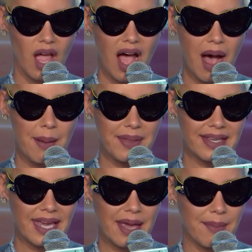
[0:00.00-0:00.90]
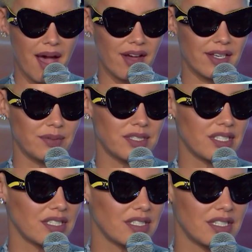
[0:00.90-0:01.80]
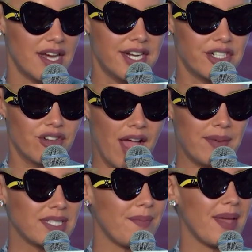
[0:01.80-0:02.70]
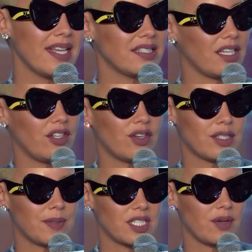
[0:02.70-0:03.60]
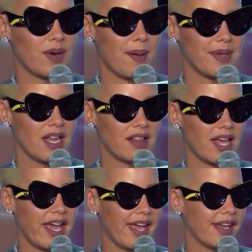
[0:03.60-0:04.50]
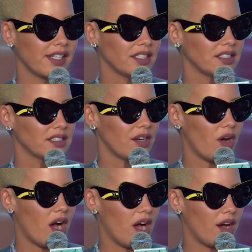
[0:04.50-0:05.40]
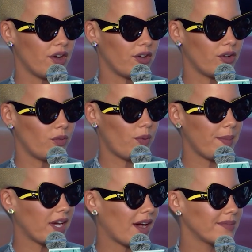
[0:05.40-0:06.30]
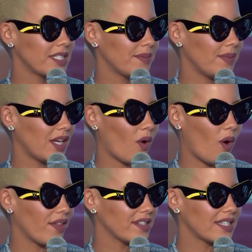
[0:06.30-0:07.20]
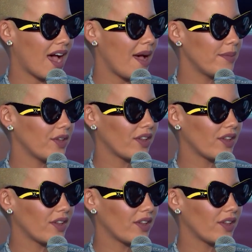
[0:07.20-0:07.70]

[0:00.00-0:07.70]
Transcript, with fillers: Um, and it came out, and it was just, it was amazing. You know, especially when I'm in LA uh, women come to me all the time.